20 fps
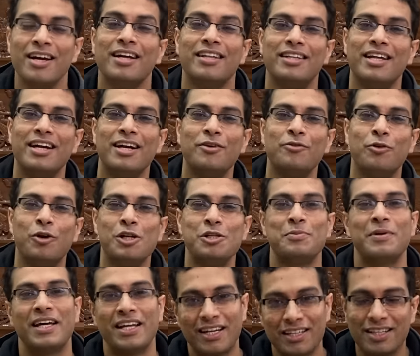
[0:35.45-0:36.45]
Then it falls
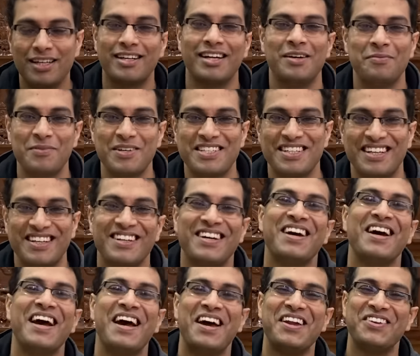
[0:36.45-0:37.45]
by another 10%
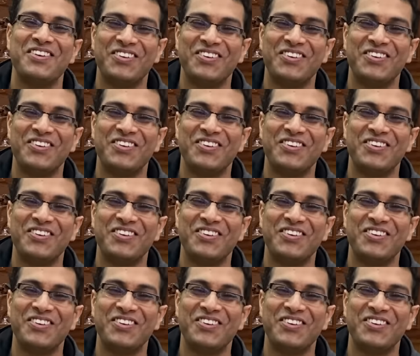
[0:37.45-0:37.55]
and